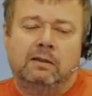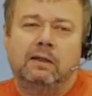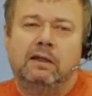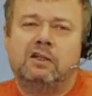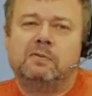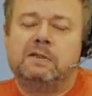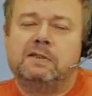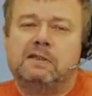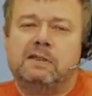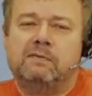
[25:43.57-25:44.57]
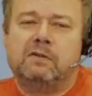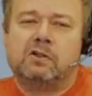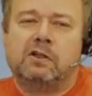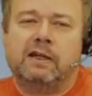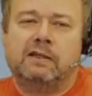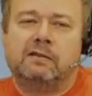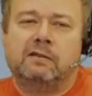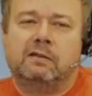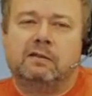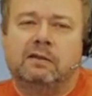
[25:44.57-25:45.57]
In HPCC version 8,
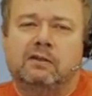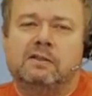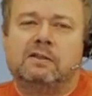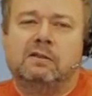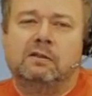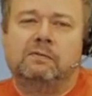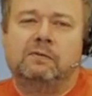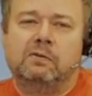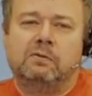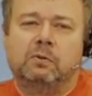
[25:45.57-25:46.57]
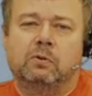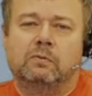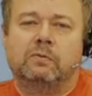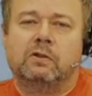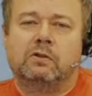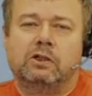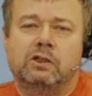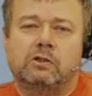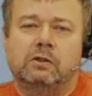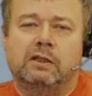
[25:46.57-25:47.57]
there is still full support for the
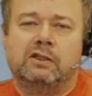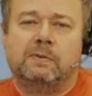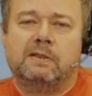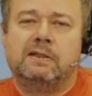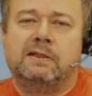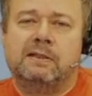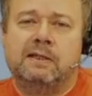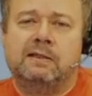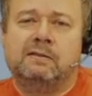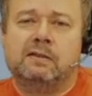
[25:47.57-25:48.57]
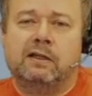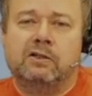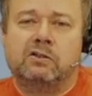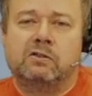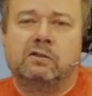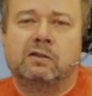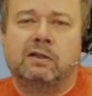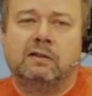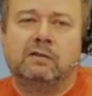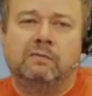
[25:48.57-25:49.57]
traditional HPCC installations
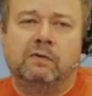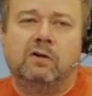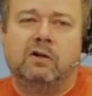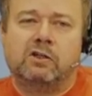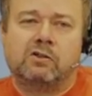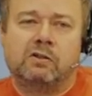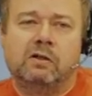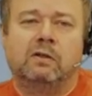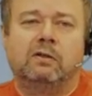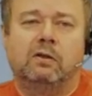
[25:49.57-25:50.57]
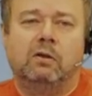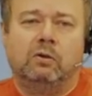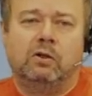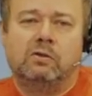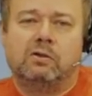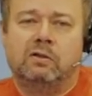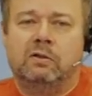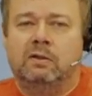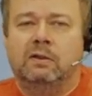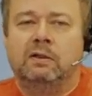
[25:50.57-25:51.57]
and configuration that you're used to.
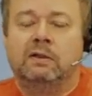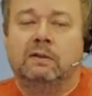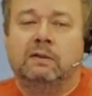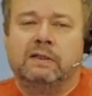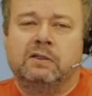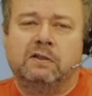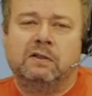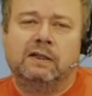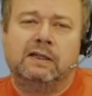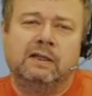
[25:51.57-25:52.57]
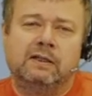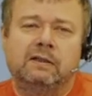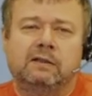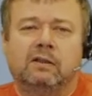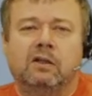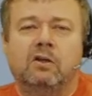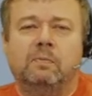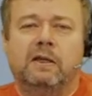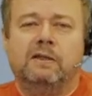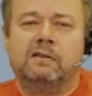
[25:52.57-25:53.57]
Internally, the code
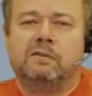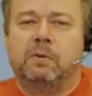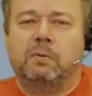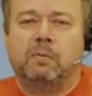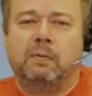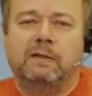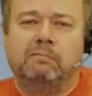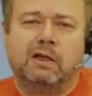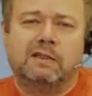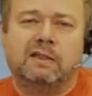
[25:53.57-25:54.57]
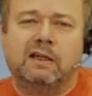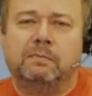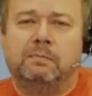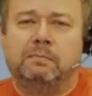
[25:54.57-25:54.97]
base is probably 98%